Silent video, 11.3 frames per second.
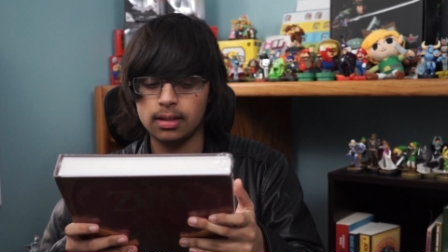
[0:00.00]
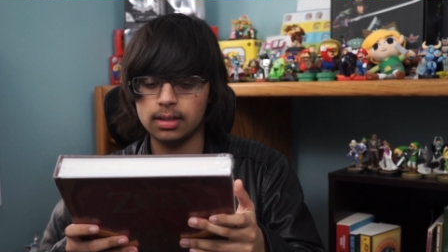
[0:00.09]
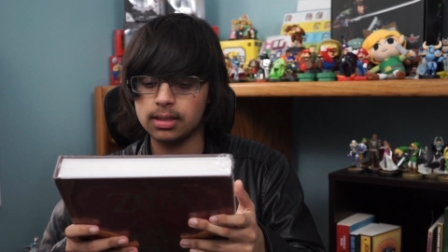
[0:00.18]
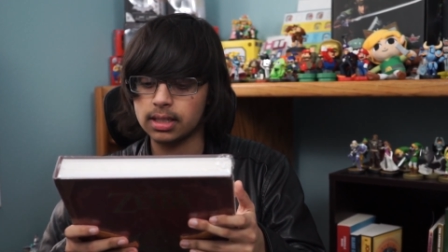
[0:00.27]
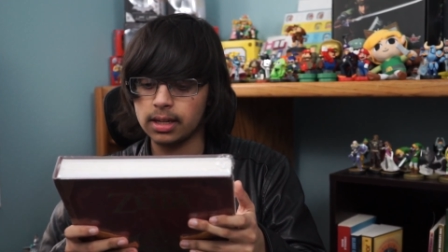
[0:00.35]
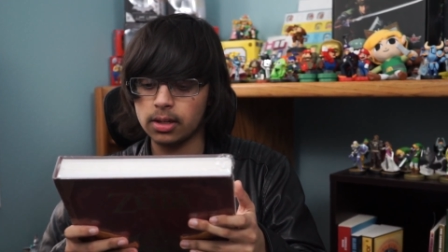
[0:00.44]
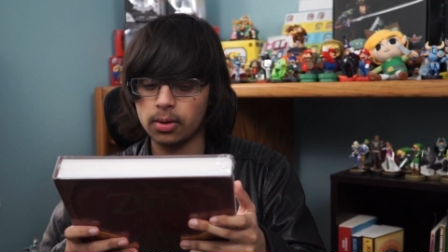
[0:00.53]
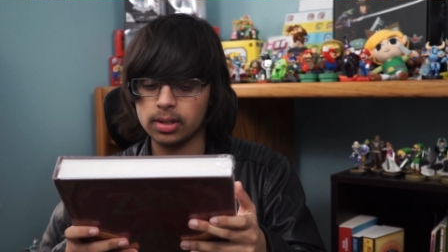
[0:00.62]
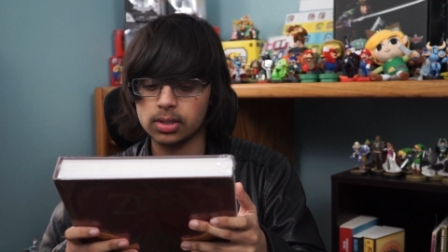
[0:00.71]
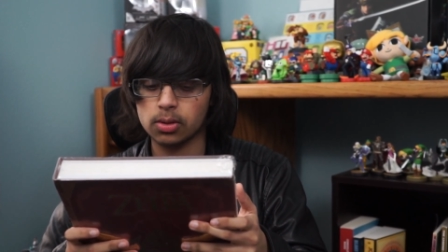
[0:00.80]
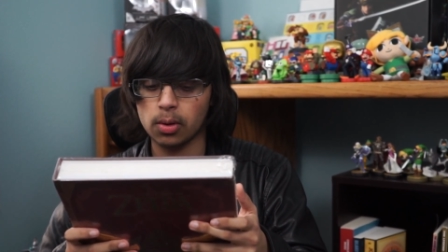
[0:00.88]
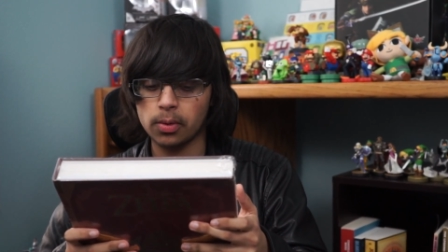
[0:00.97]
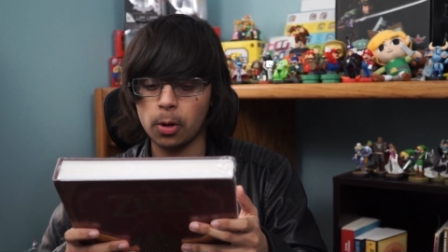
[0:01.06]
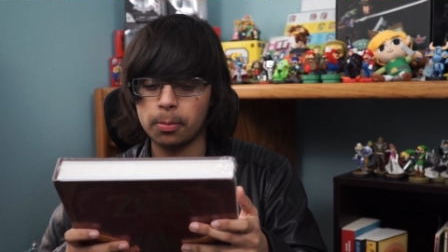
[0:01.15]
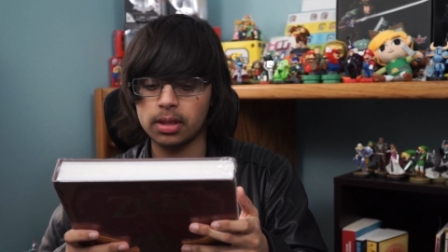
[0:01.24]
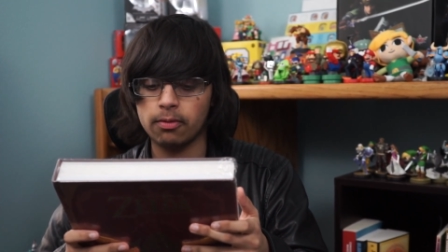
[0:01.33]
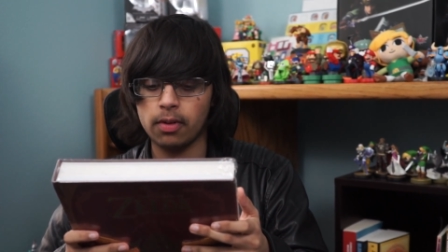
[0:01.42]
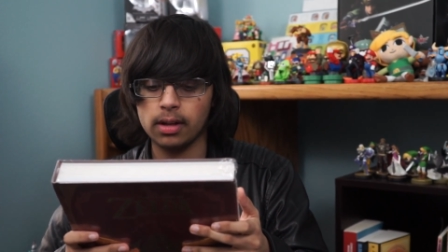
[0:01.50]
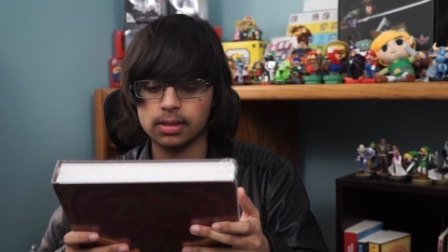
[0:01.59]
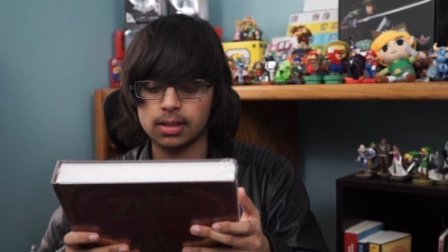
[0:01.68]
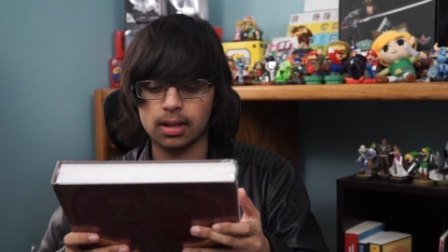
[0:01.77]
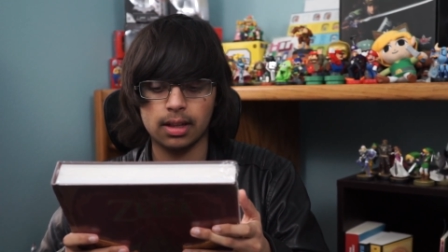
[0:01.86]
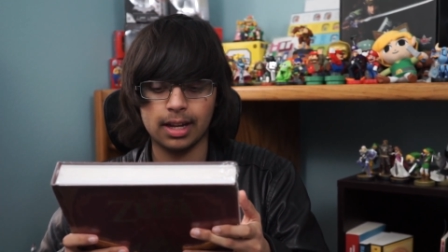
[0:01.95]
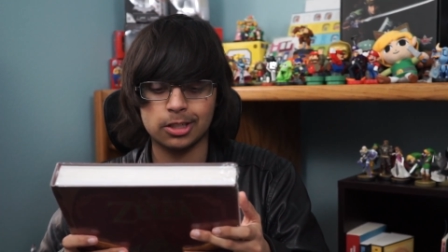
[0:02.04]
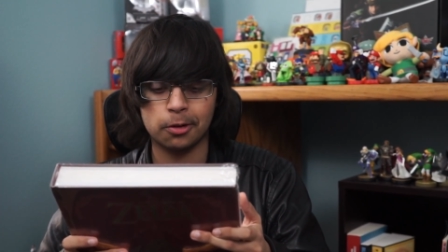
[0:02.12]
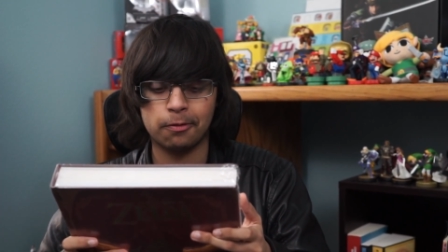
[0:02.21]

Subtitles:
Nintendo has thrown open the vault to collect